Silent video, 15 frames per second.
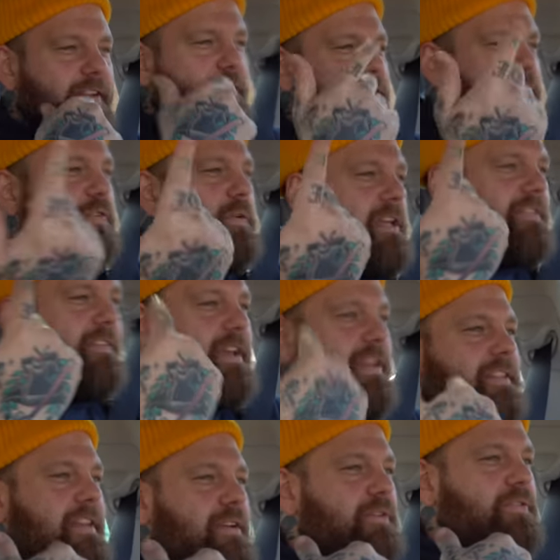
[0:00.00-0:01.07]
There was a tweet
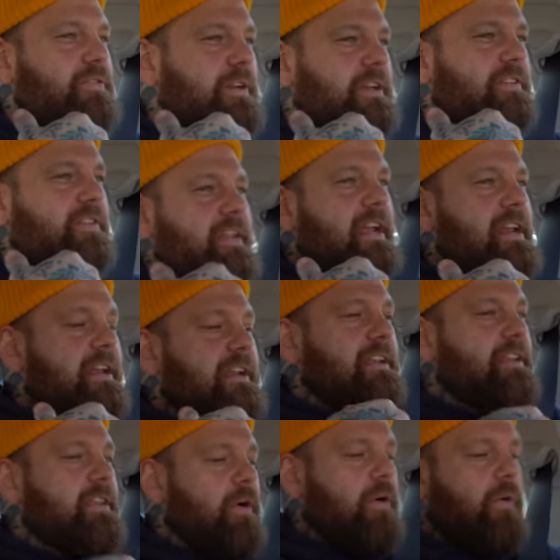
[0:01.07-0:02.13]
saying that he was reinstated and the